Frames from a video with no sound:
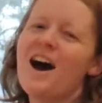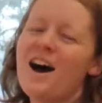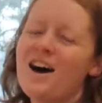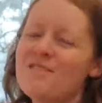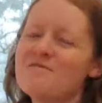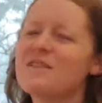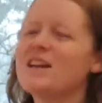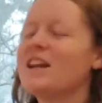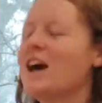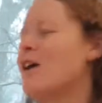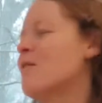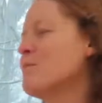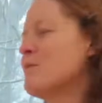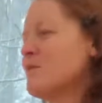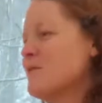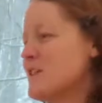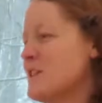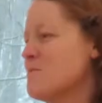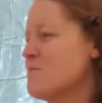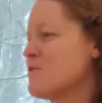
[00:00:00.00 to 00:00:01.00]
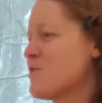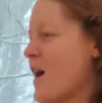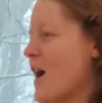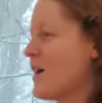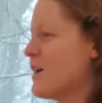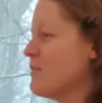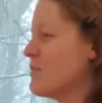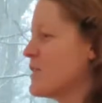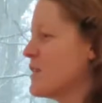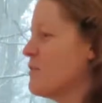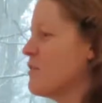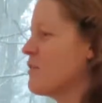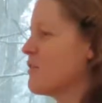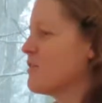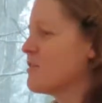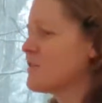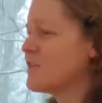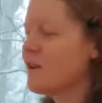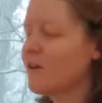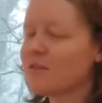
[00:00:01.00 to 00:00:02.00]
can help you keep track of some of
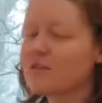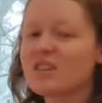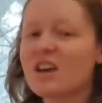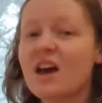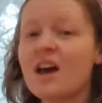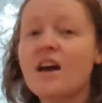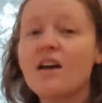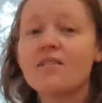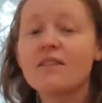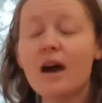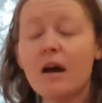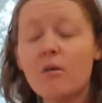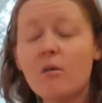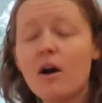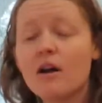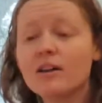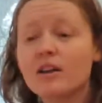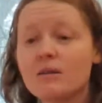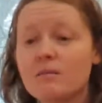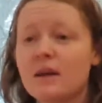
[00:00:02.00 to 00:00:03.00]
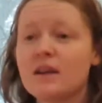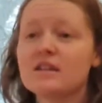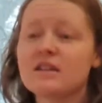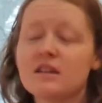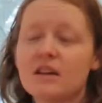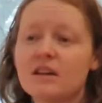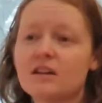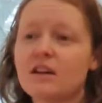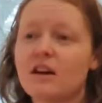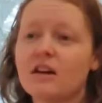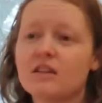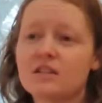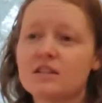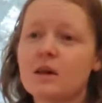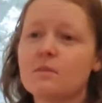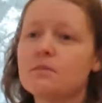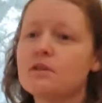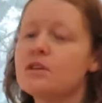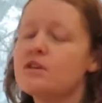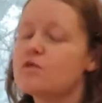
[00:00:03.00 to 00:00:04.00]
those notes. That walking bass line
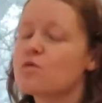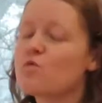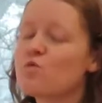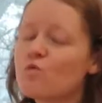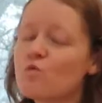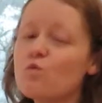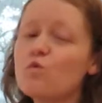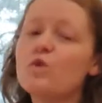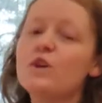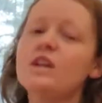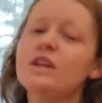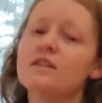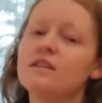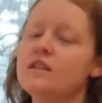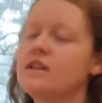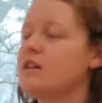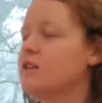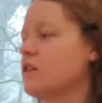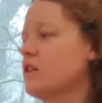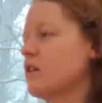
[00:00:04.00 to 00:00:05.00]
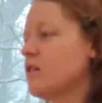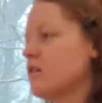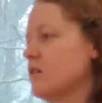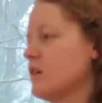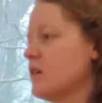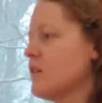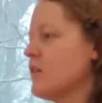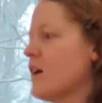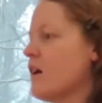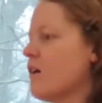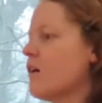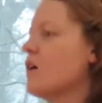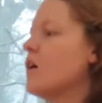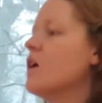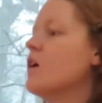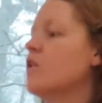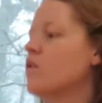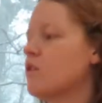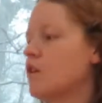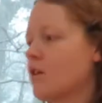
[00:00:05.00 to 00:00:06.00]
concept is really clearly there
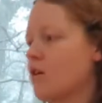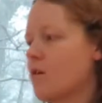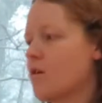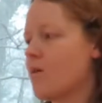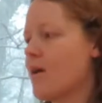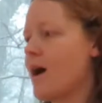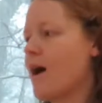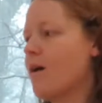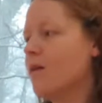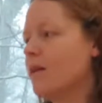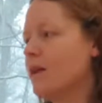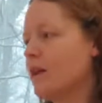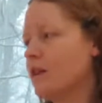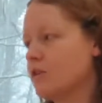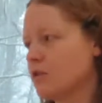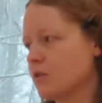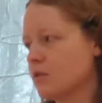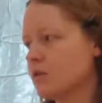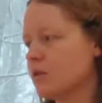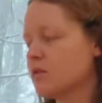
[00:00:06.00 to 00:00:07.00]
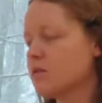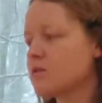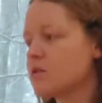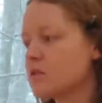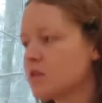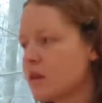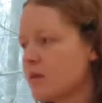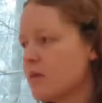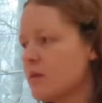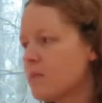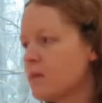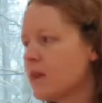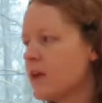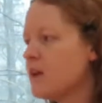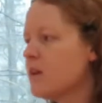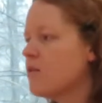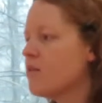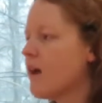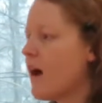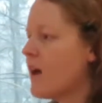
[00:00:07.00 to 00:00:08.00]
in the chorale interlude. So let me
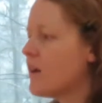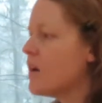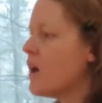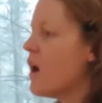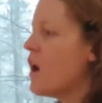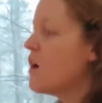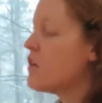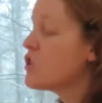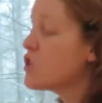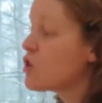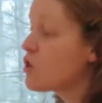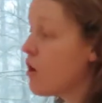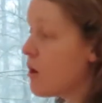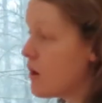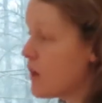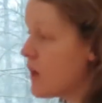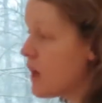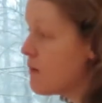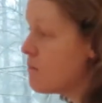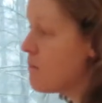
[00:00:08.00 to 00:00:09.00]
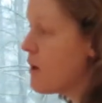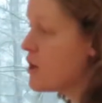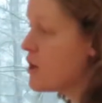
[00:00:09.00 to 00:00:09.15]
play you that, starting at